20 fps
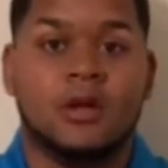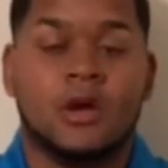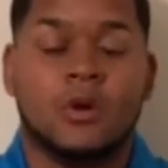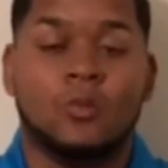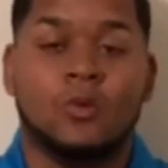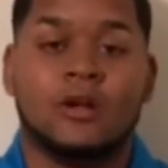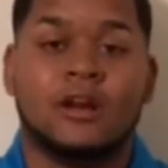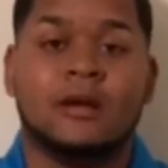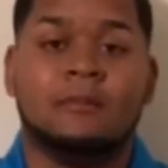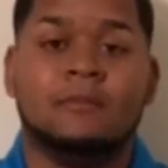
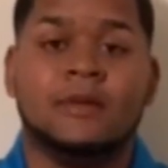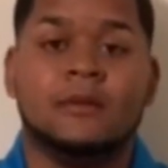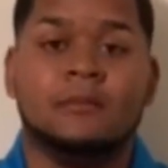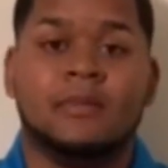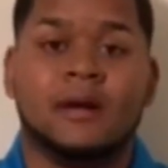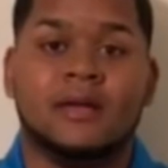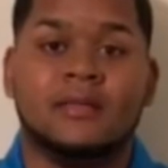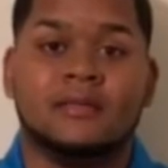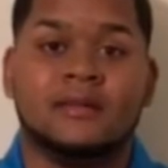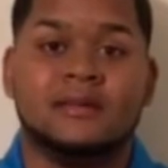What I mean
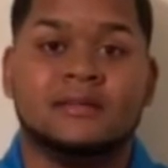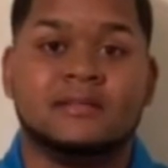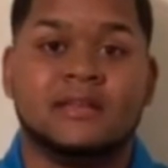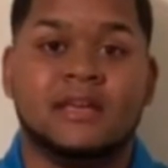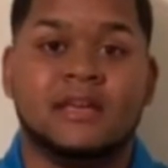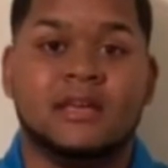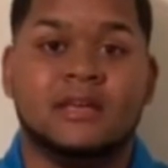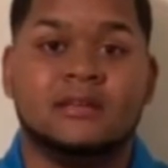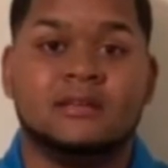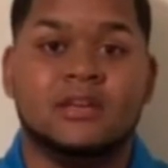by this
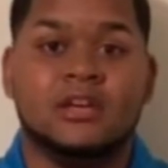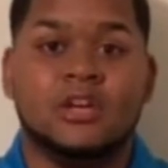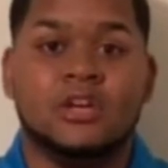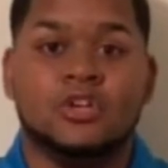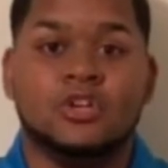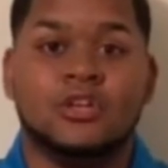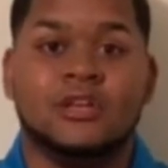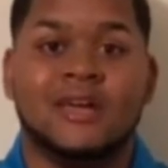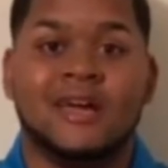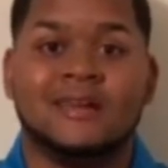is
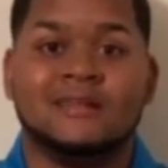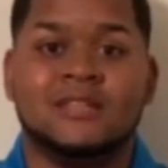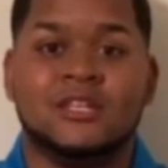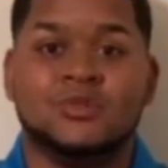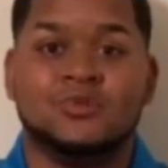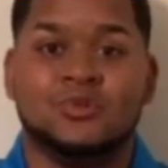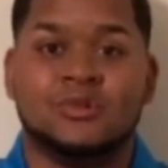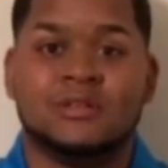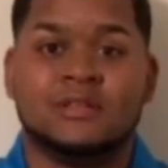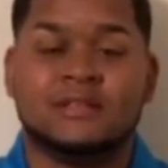you guys need
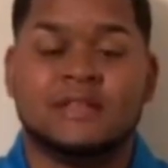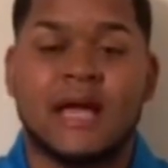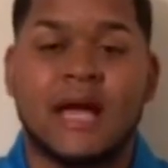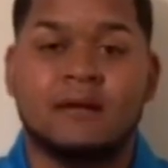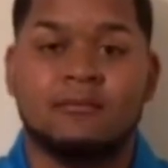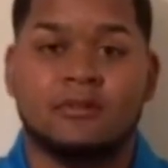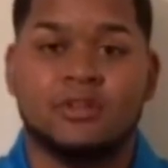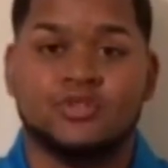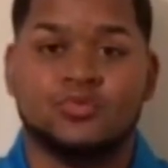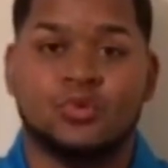to
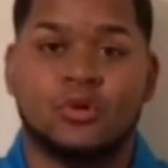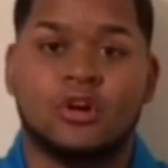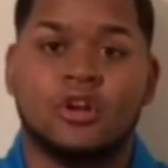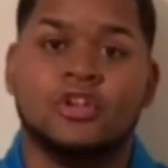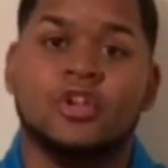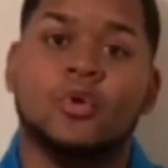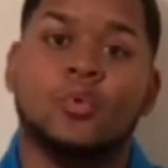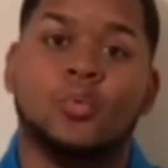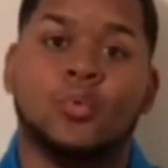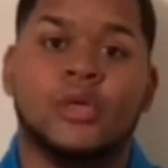establish what are
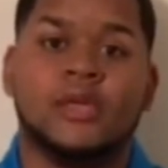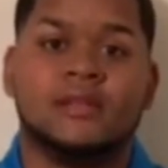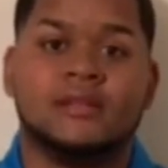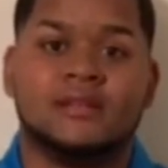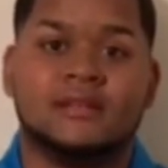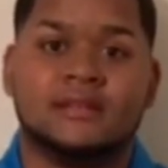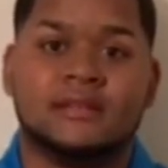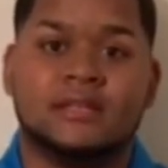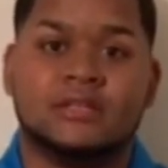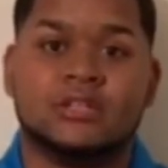your
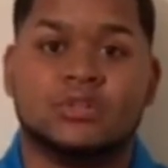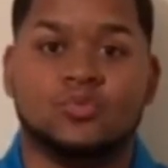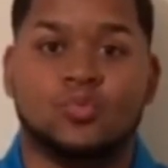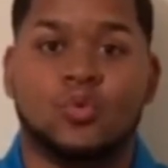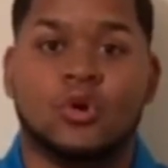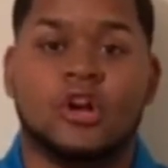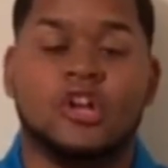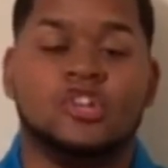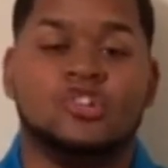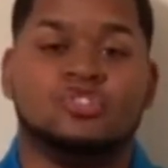weaknesses and
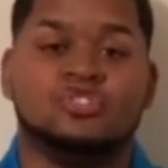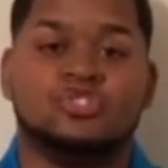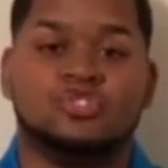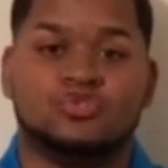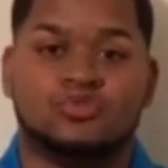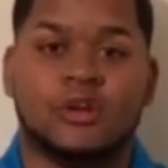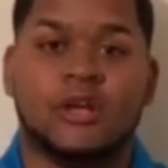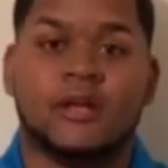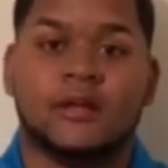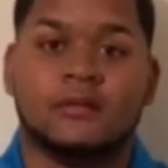what are your
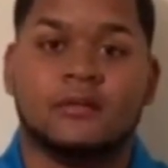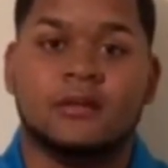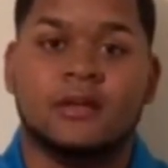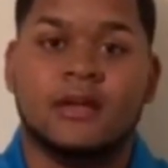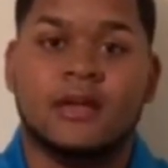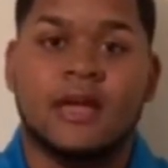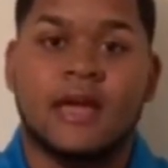strengths,